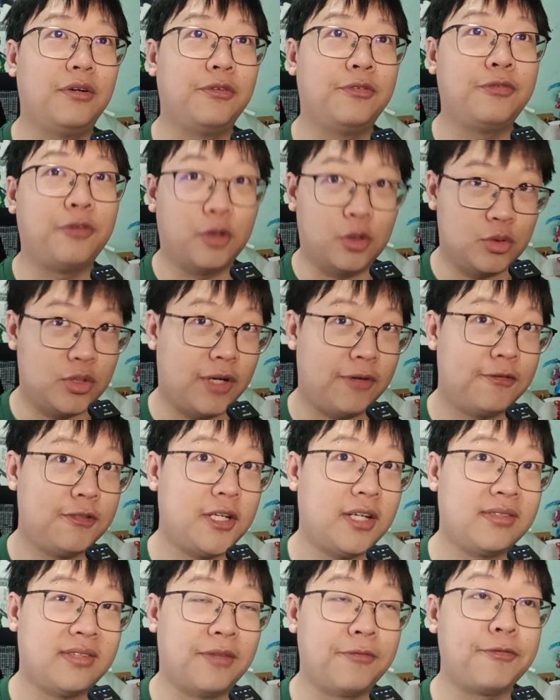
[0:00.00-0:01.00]
4 drive
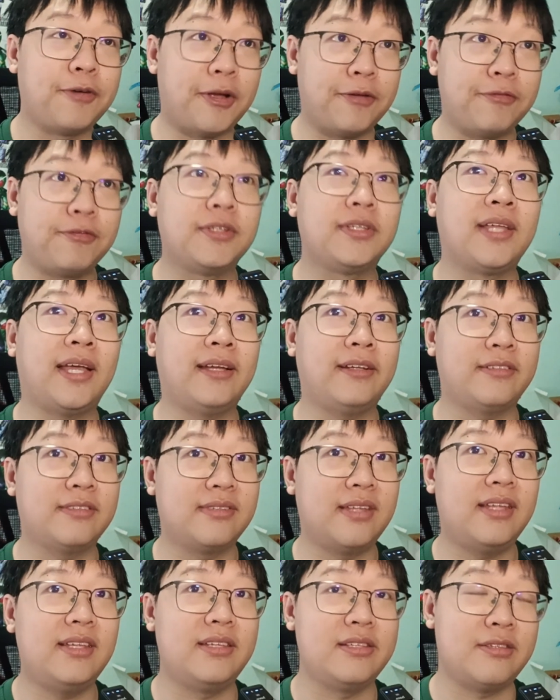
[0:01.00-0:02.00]
checks and 5 attacks.
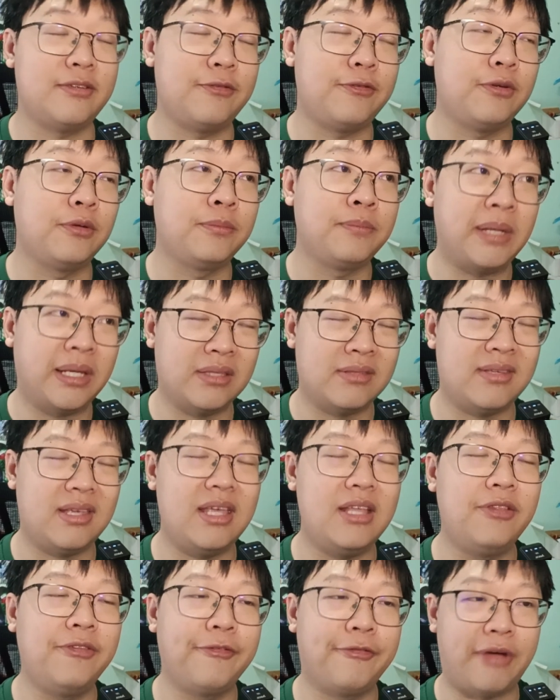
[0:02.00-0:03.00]
That is if you mix
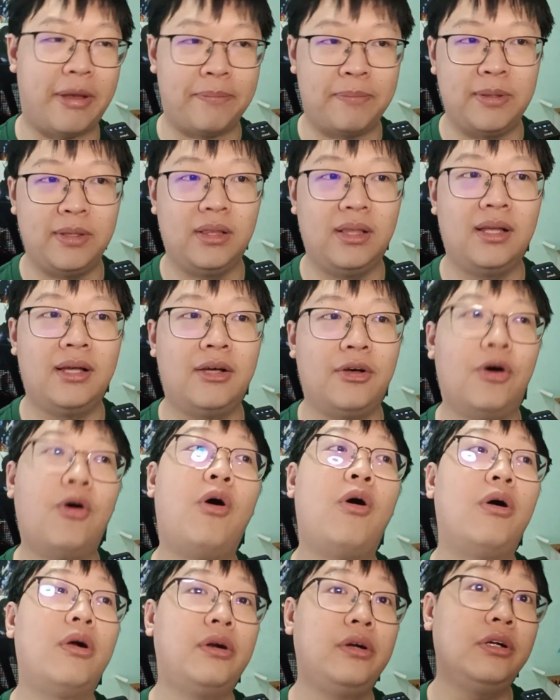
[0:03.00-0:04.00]
in Vapula,
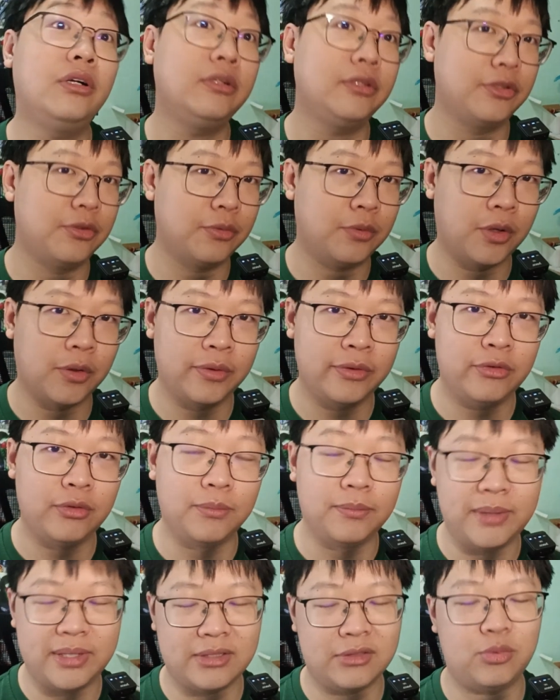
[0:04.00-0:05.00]
or you're going to
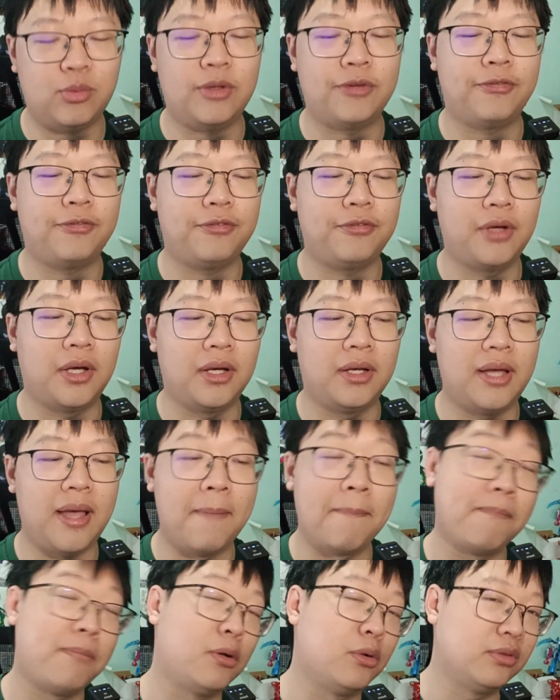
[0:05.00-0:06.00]
mix with
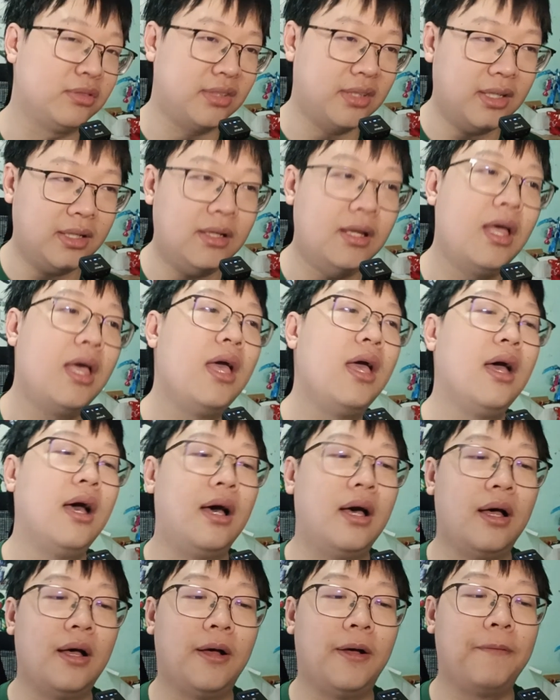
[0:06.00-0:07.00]
Emposa.
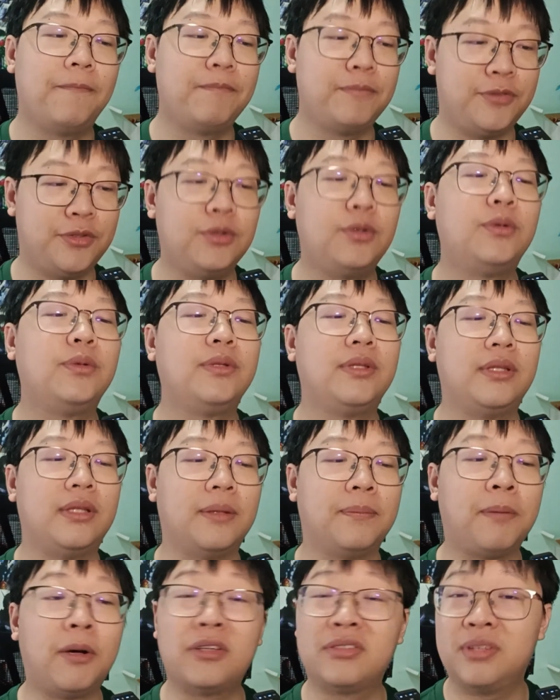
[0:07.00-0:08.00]
So
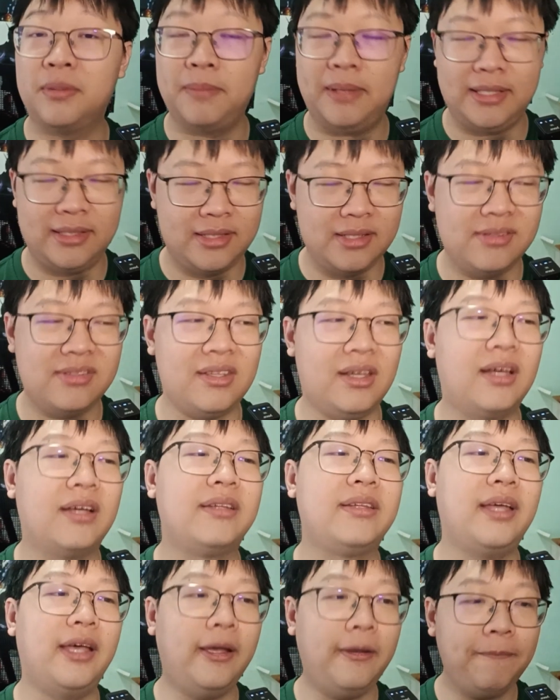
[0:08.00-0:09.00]
the possibilities
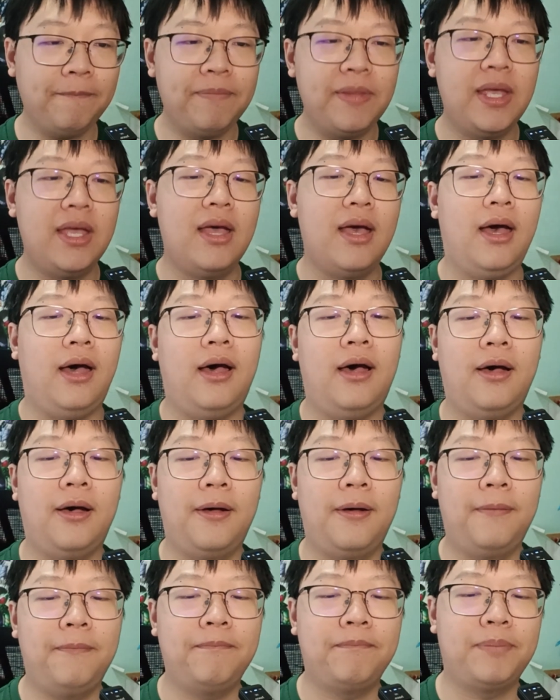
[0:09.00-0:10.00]
are there.
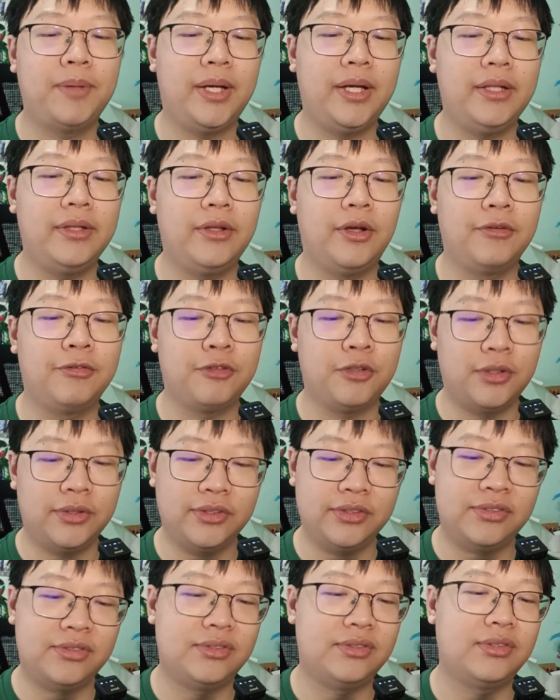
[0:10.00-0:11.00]
But of
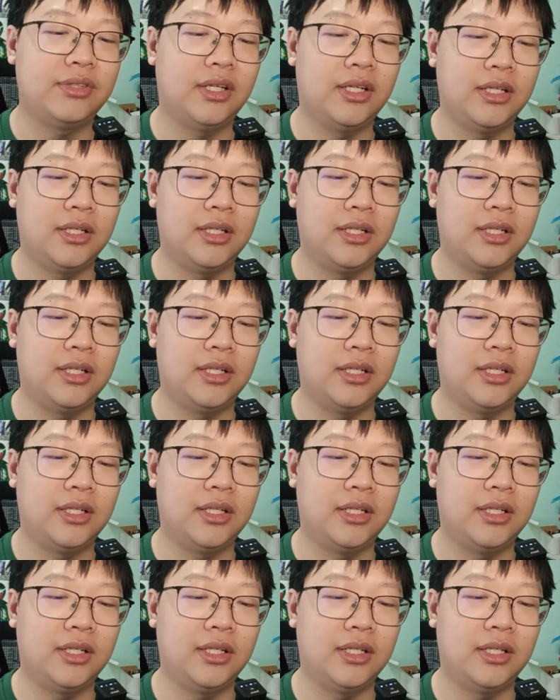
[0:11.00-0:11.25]
course,